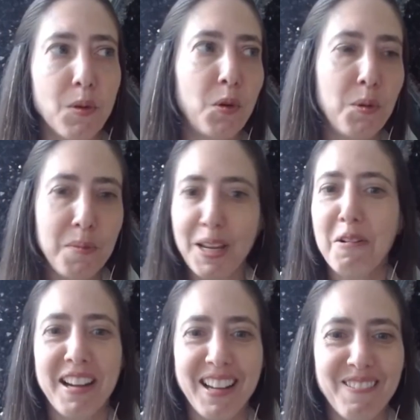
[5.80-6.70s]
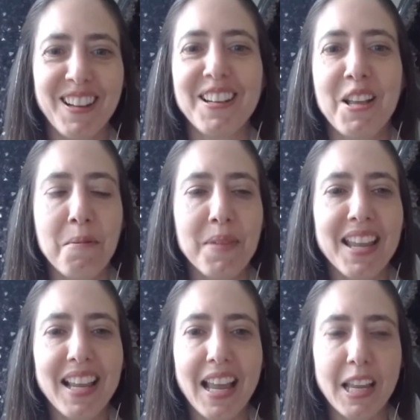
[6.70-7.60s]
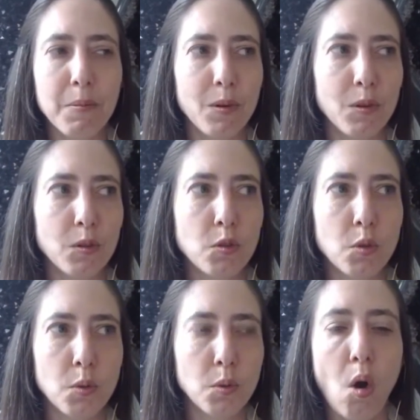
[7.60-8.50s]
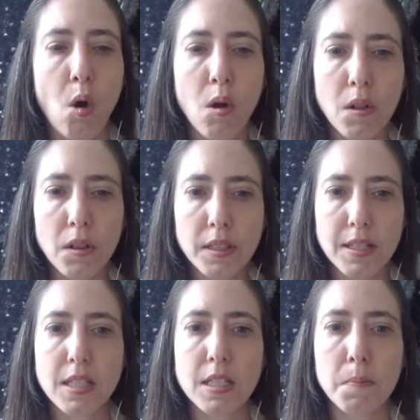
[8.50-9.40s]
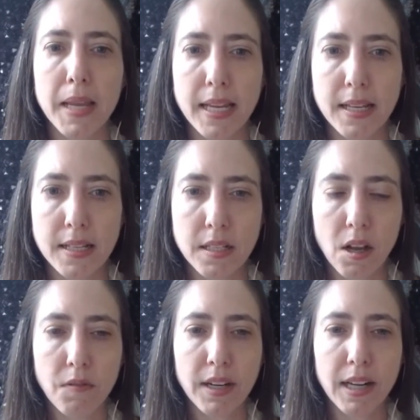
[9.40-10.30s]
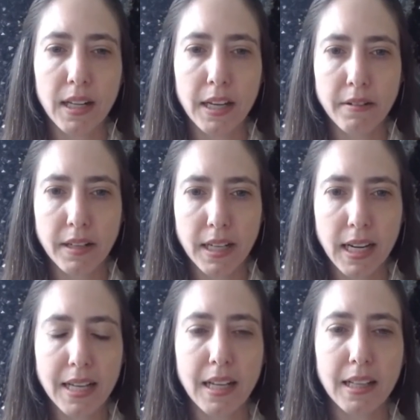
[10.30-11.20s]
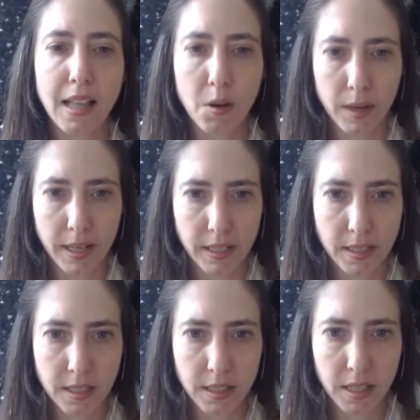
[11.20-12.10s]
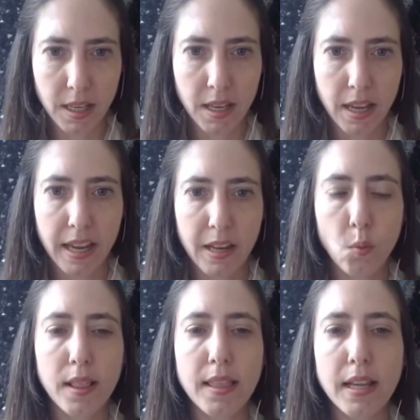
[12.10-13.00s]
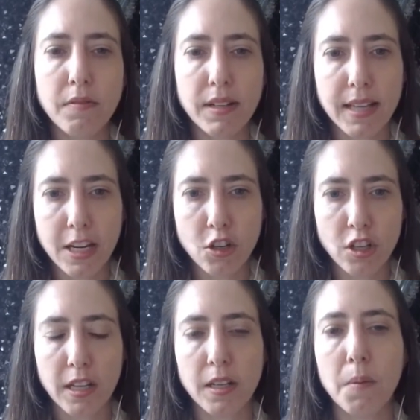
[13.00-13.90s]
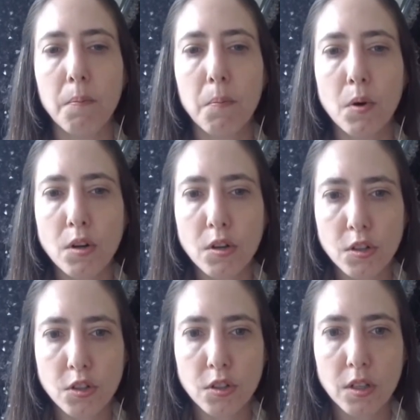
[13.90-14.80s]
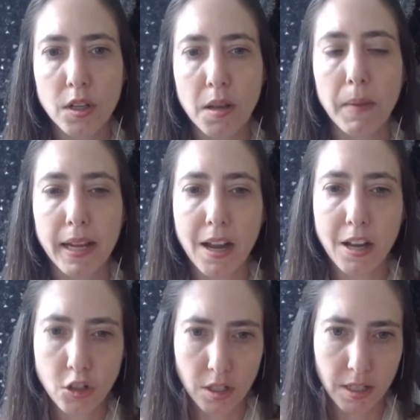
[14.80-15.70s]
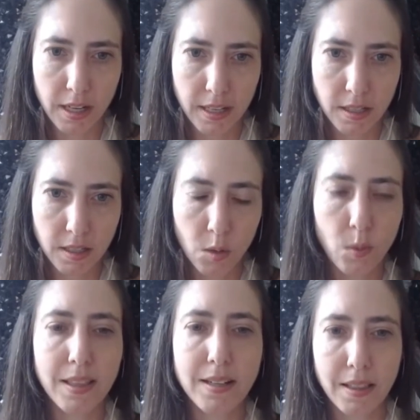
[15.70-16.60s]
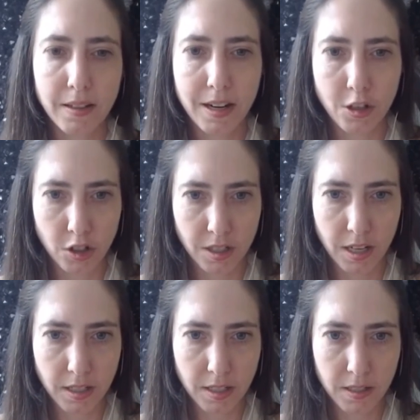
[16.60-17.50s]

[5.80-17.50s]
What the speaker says: or me, or anyone, being able to hold the space of clarity and allowance, and with the invitation, merge my consciousness with another consciousness.